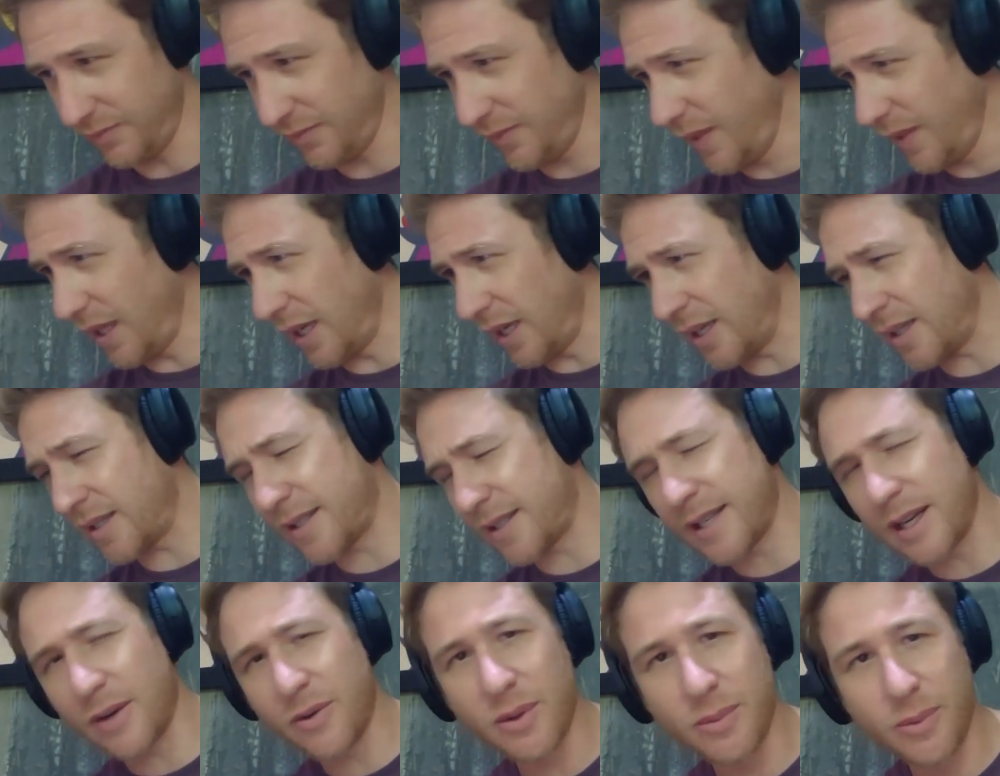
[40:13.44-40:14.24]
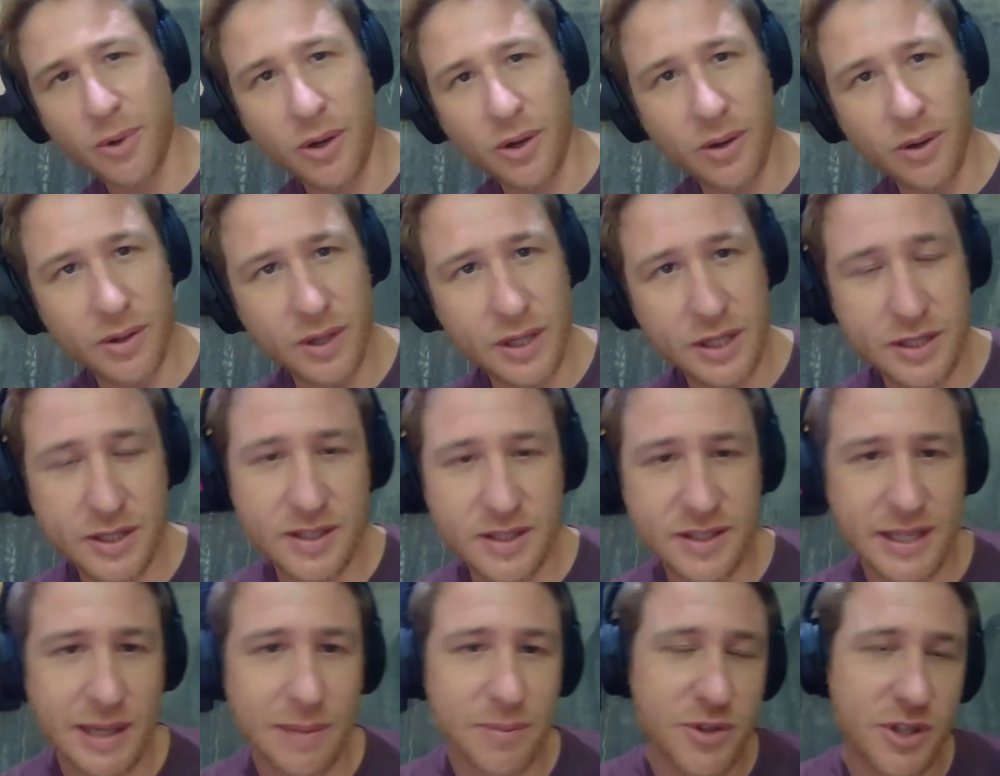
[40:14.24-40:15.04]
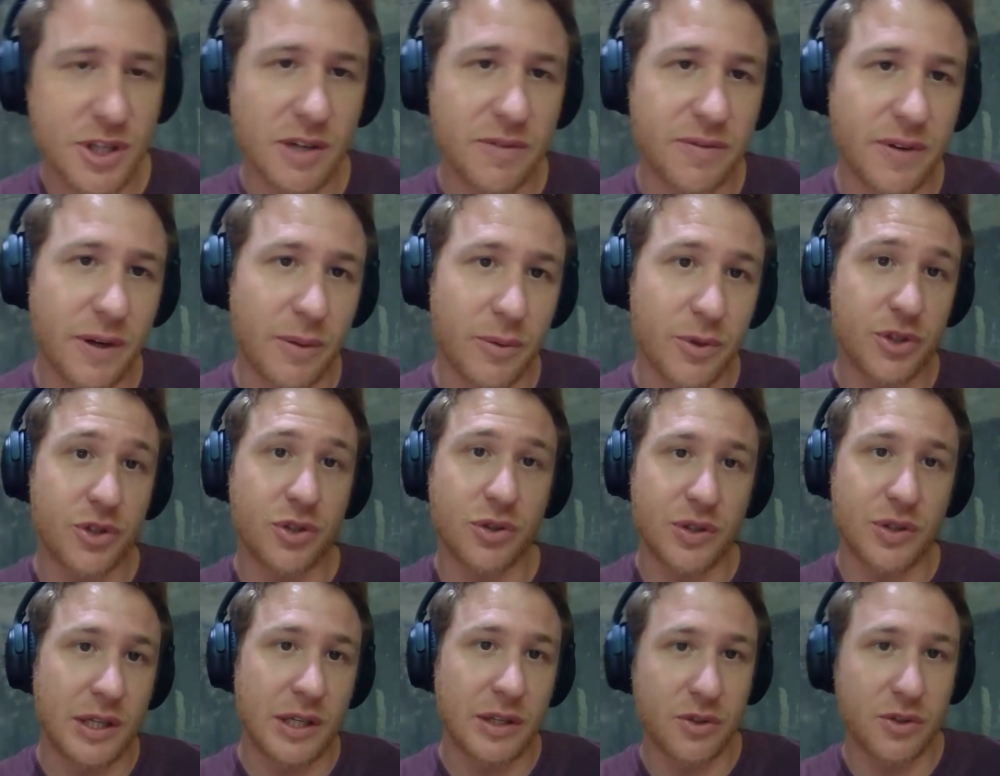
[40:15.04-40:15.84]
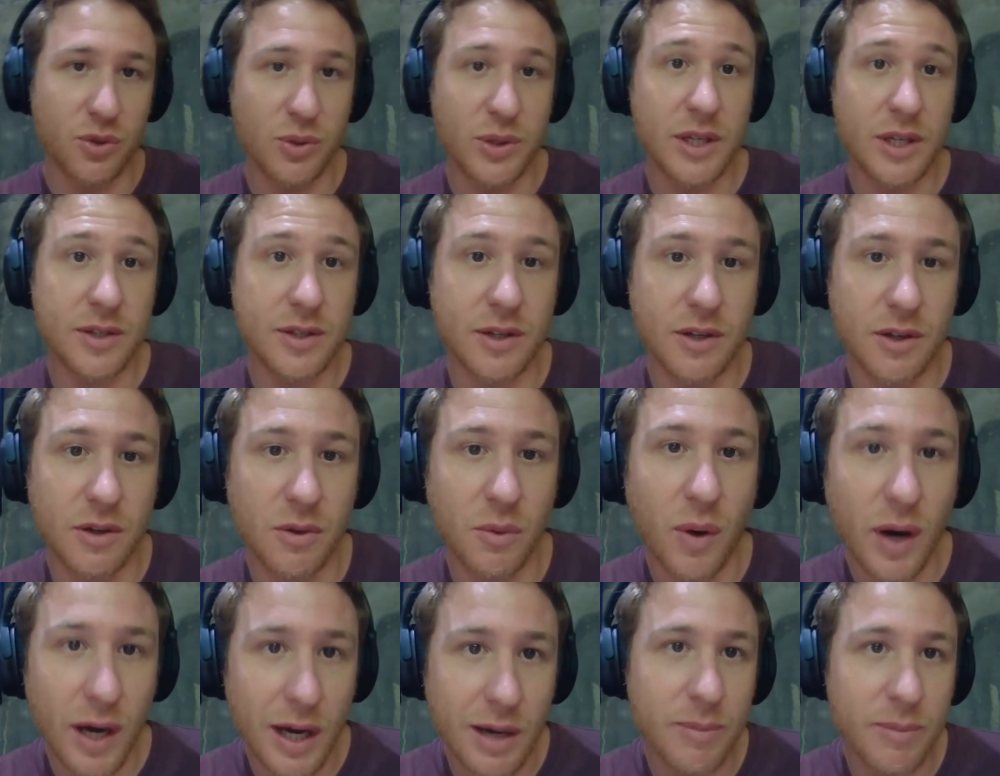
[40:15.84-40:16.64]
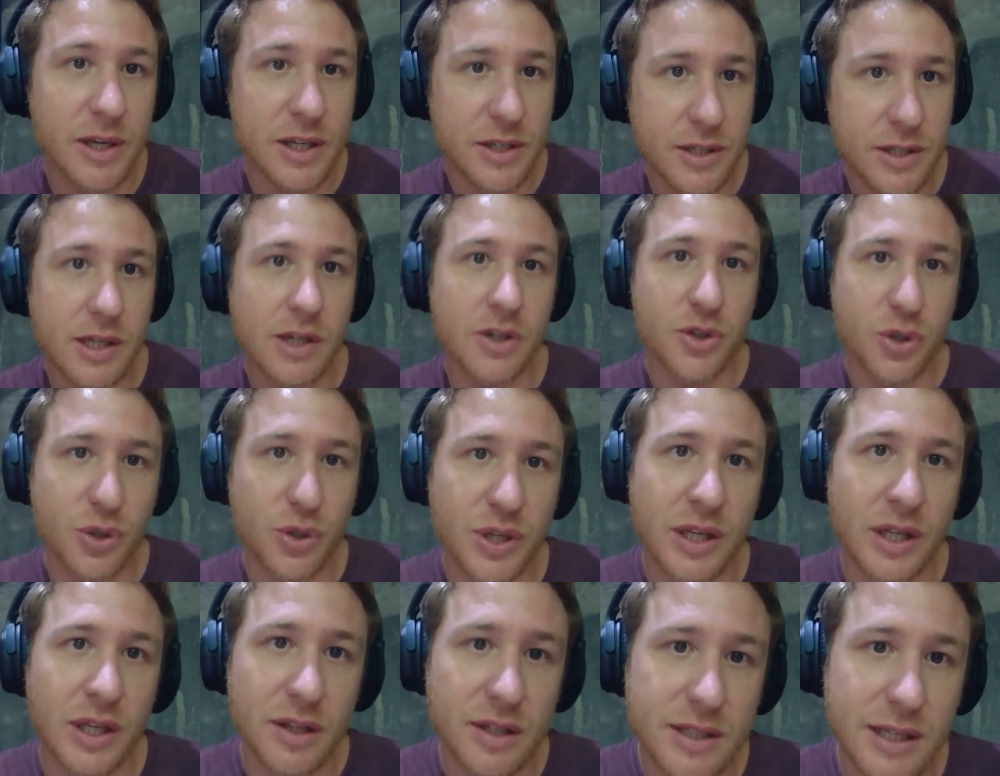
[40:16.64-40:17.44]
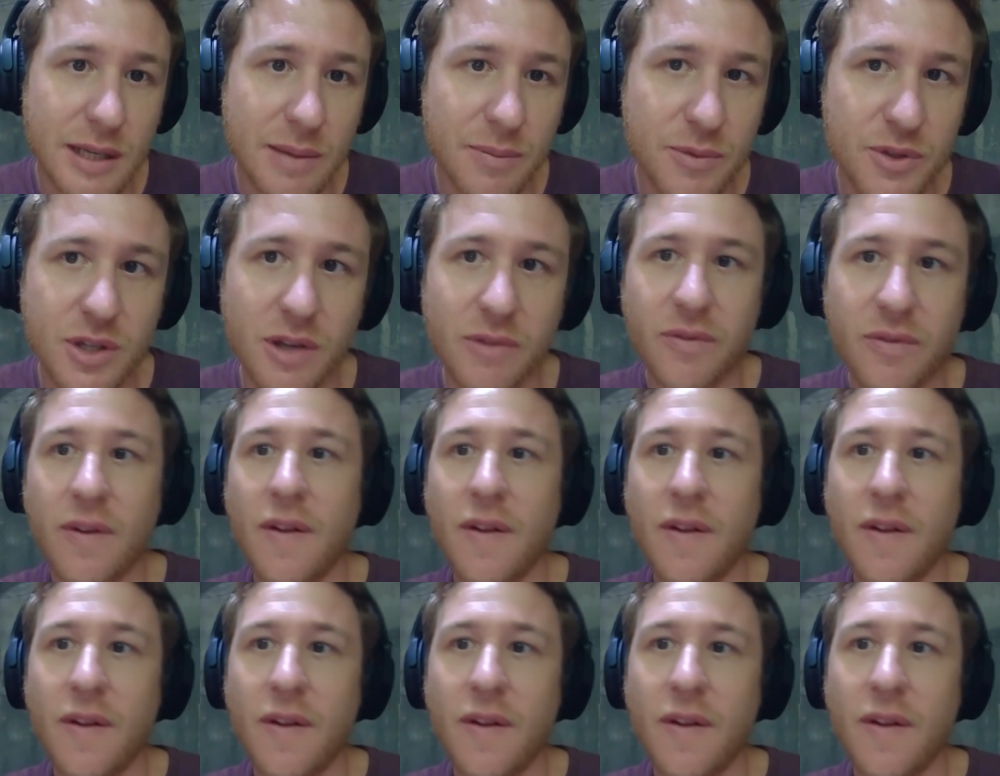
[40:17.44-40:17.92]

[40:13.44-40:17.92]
It's terrible. It's the same stuff I was shooting 2 years ago. Why am I still shooting the same stuff?